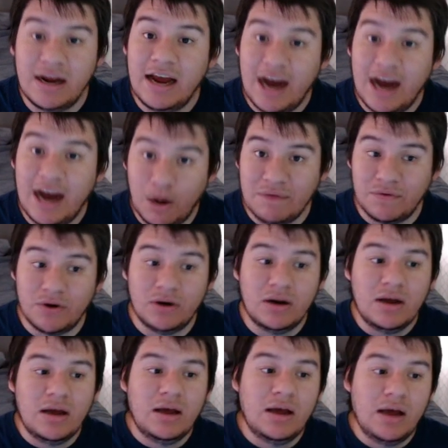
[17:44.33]
However,
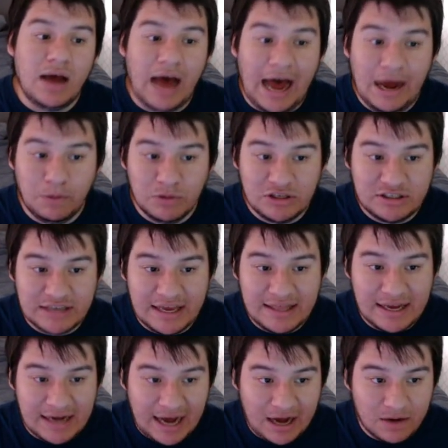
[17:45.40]
I would say
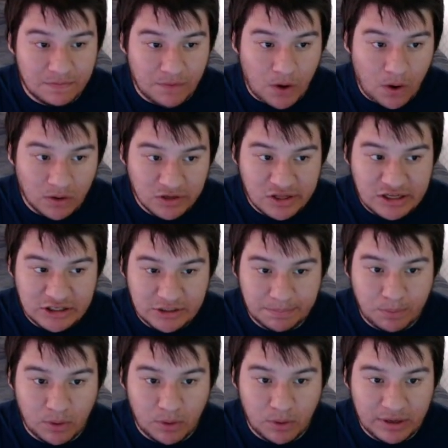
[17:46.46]
that out of all of these
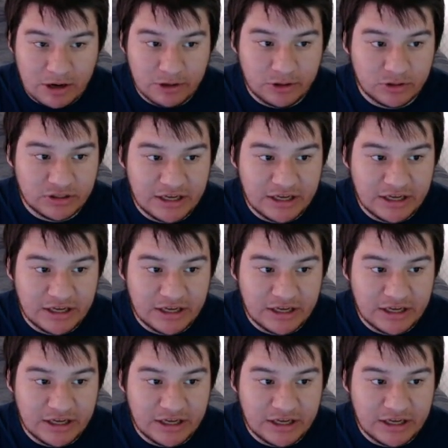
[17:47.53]
support characters,